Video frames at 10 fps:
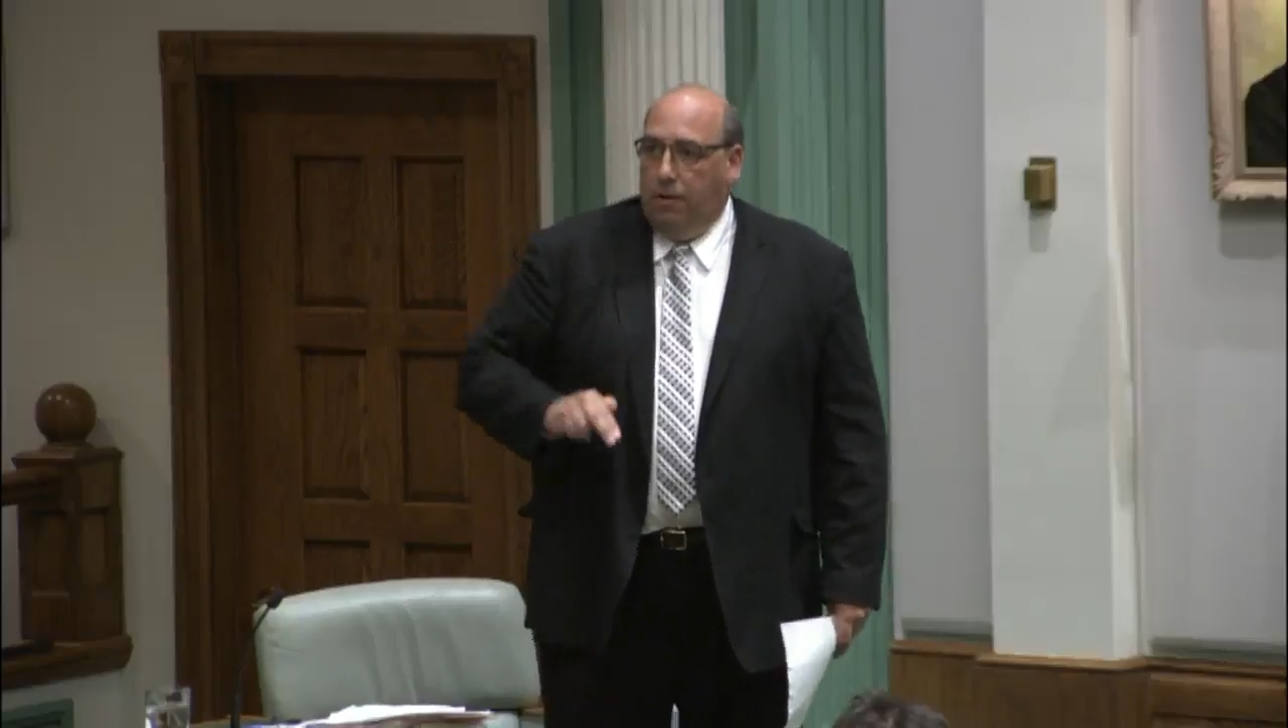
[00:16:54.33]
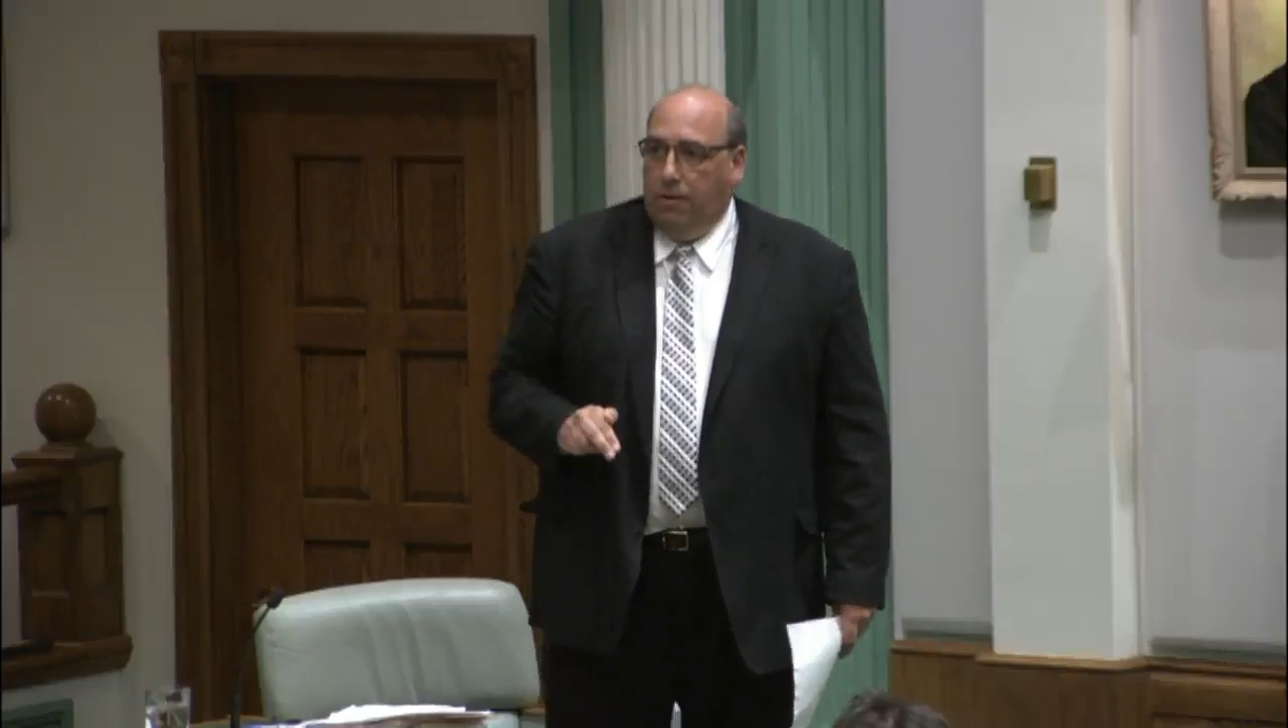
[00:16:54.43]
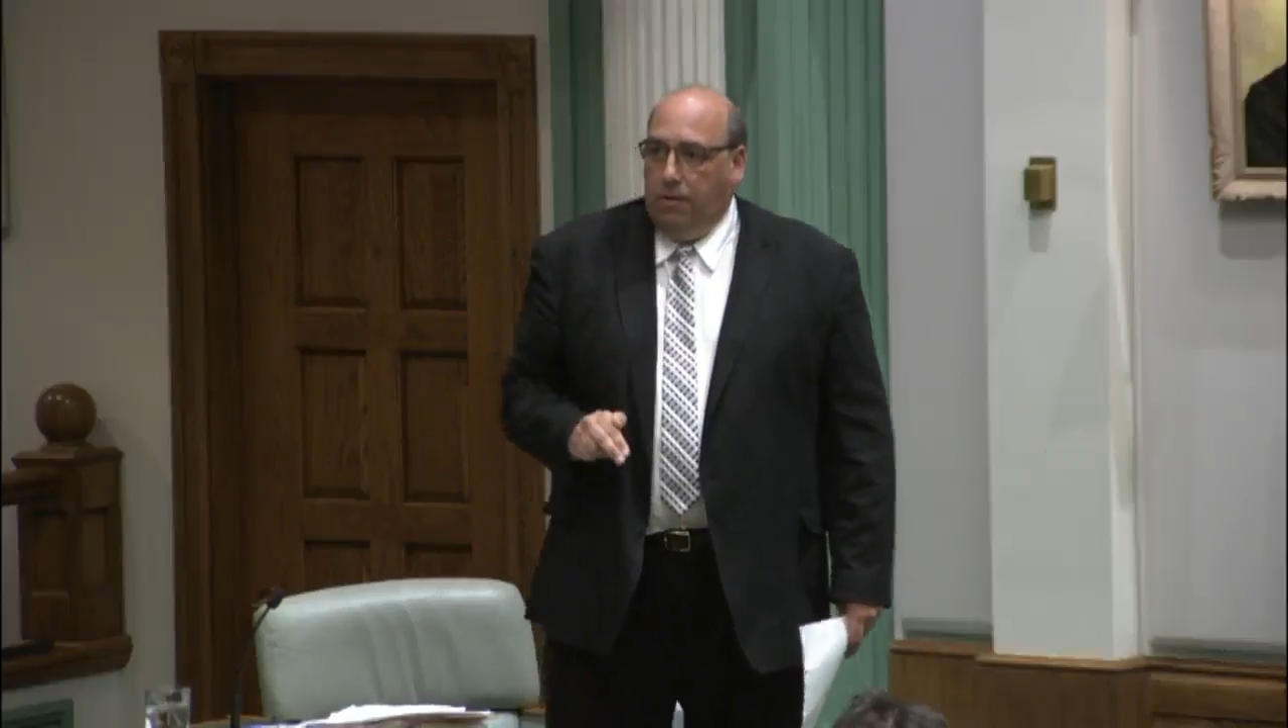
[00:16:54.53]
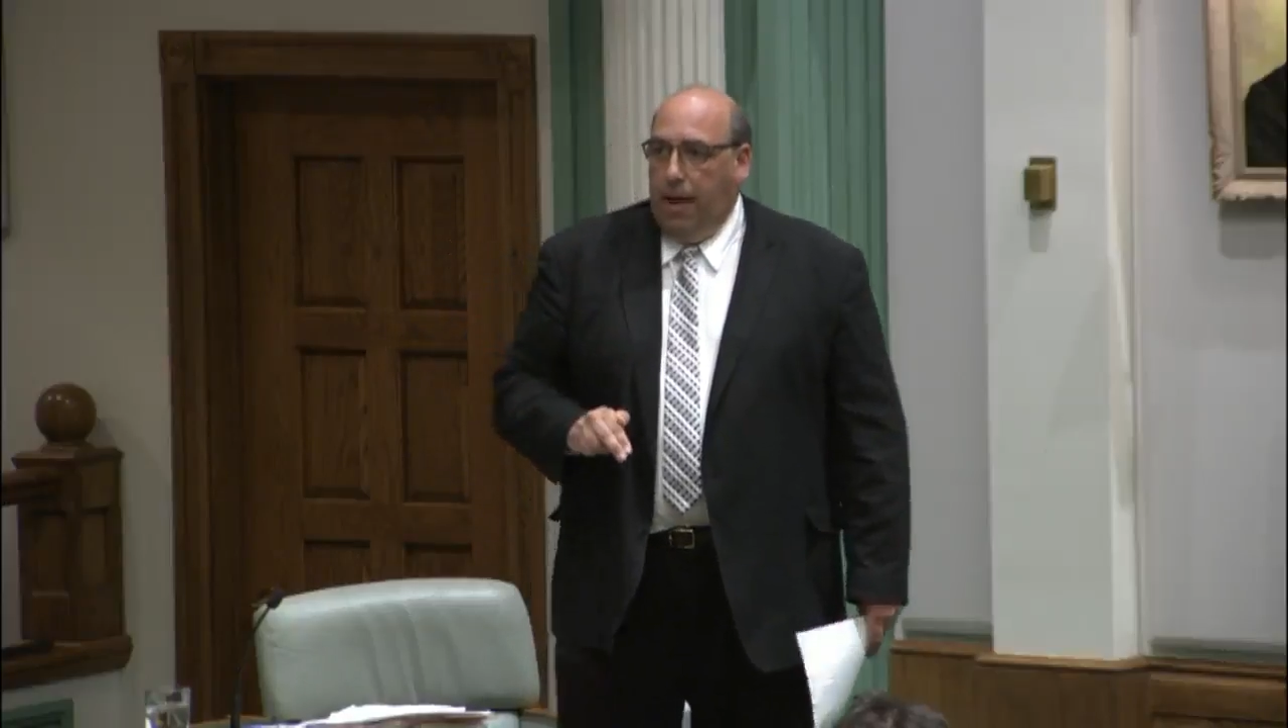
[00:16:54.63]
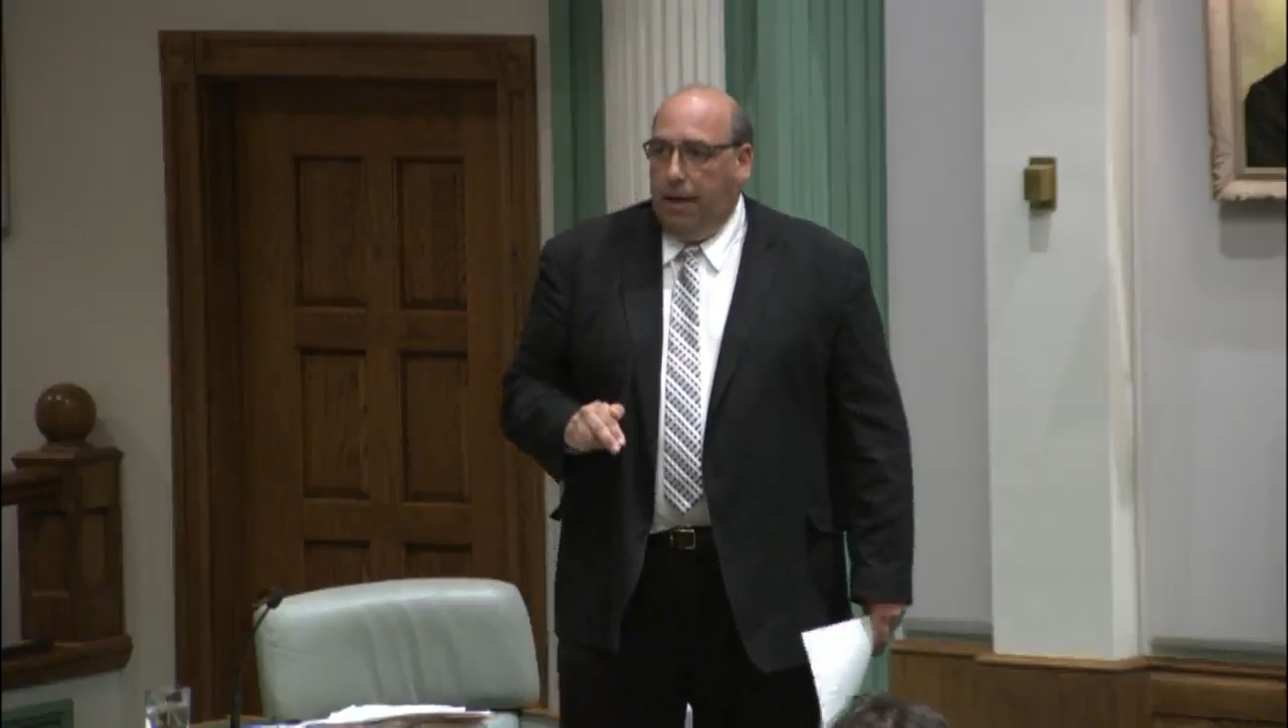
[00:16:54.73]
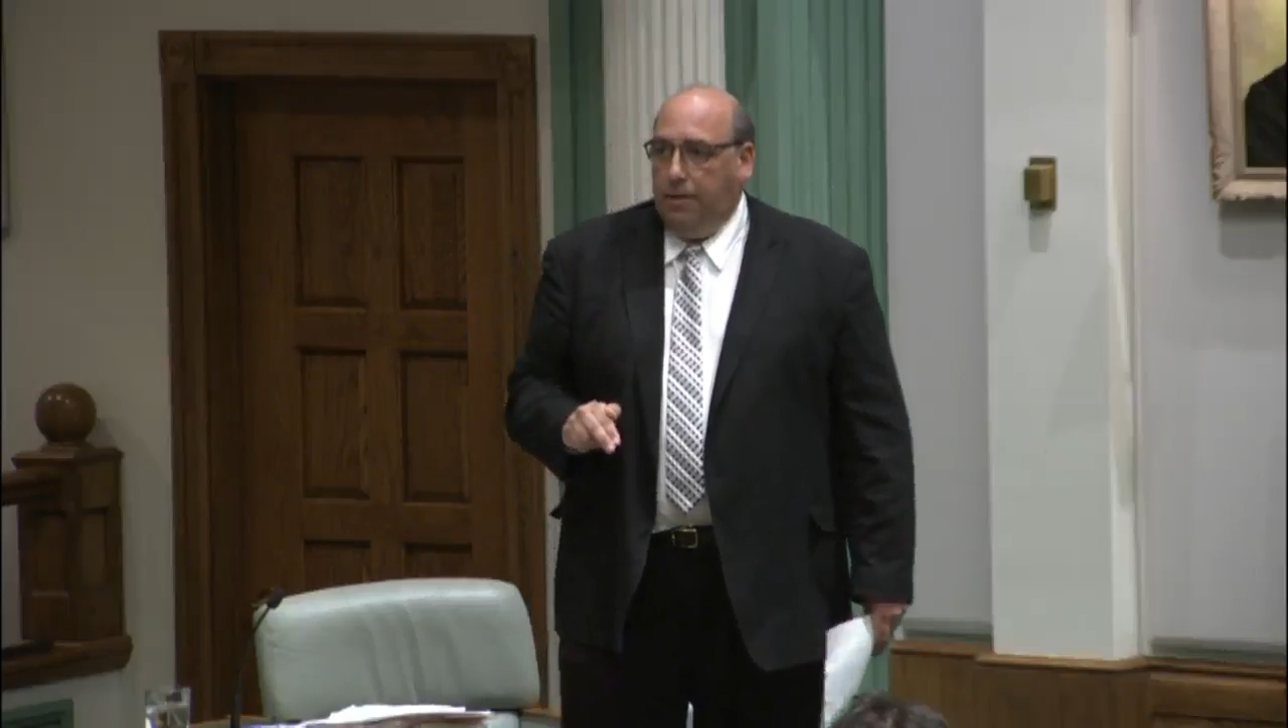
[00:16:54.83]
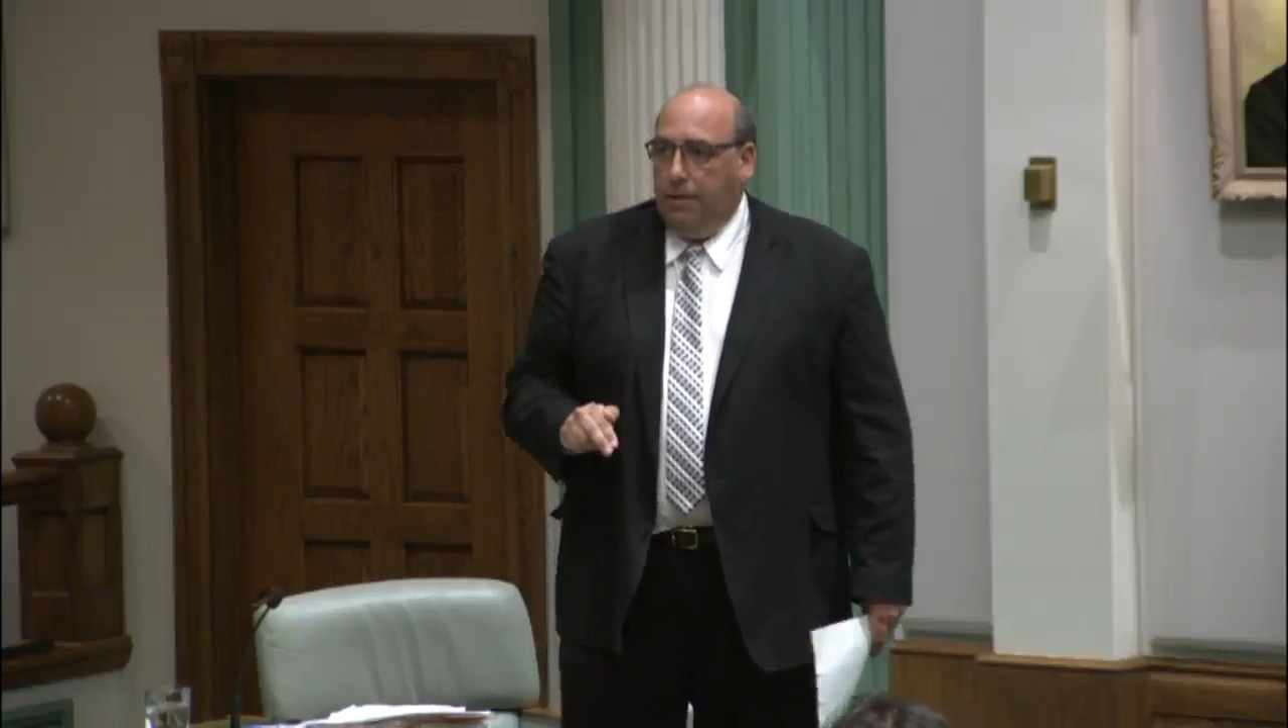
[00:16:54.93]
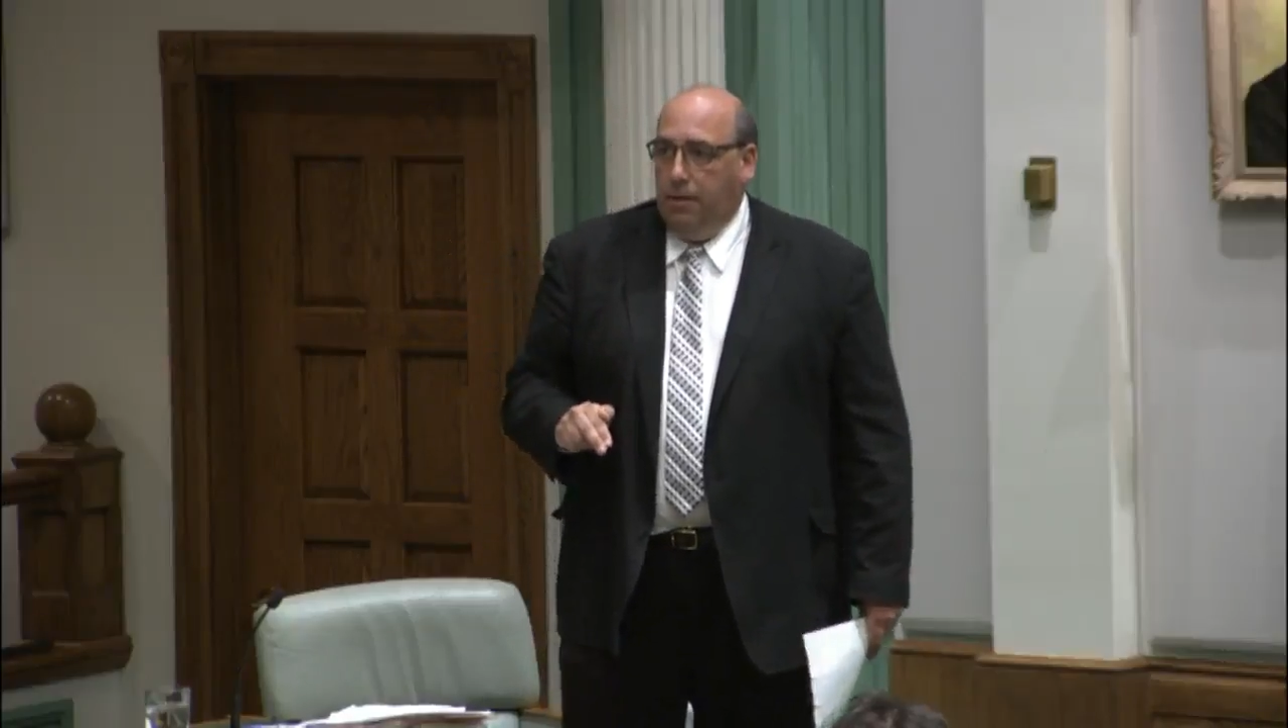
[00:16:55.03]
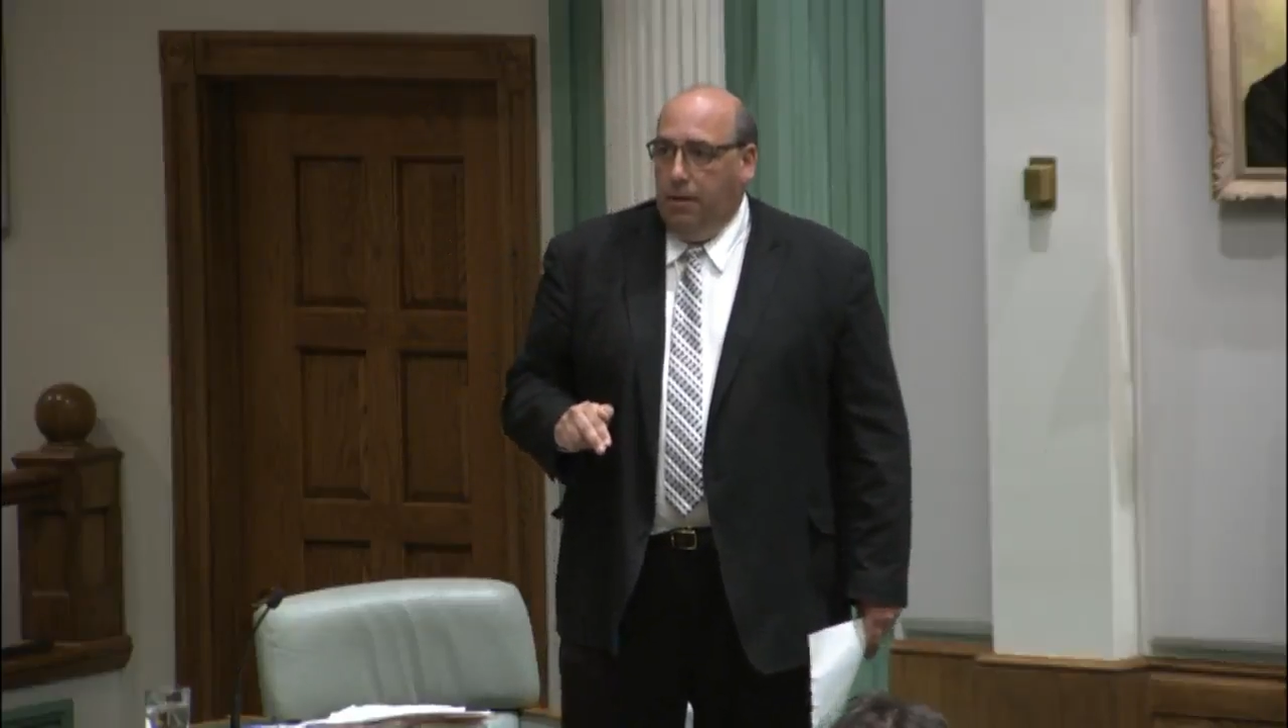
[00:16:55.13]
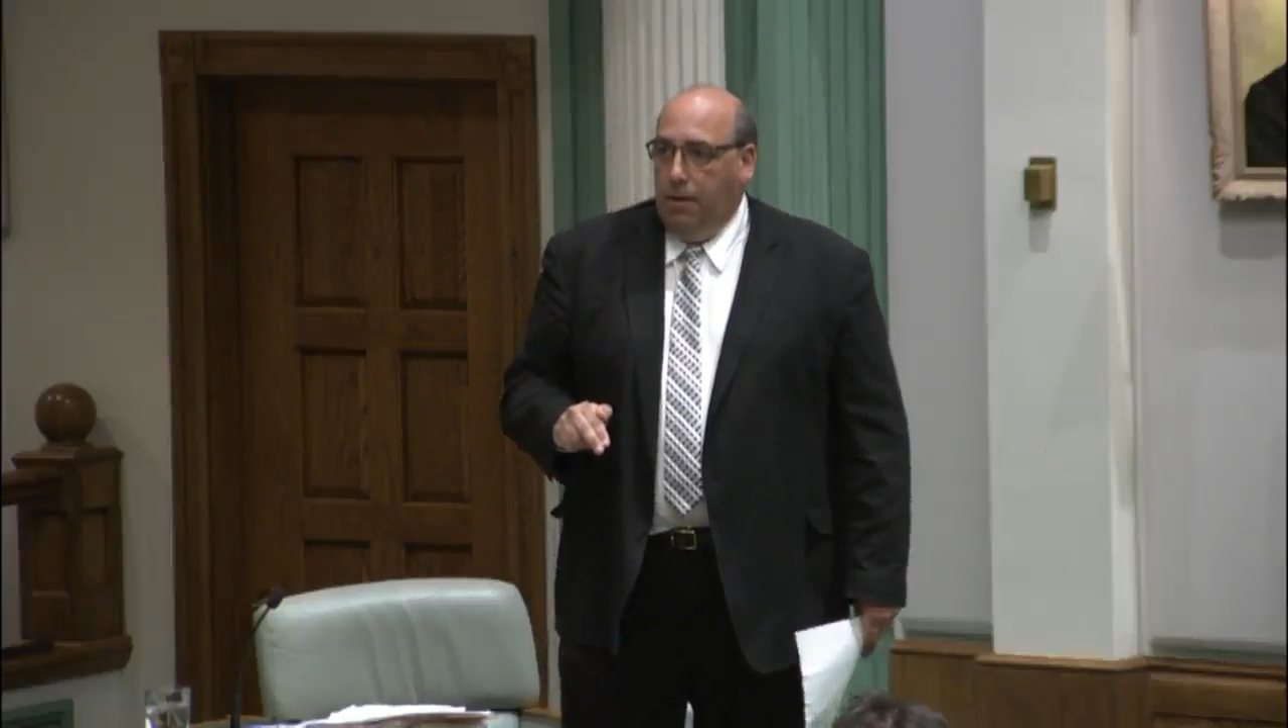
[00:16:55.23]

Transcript: tax.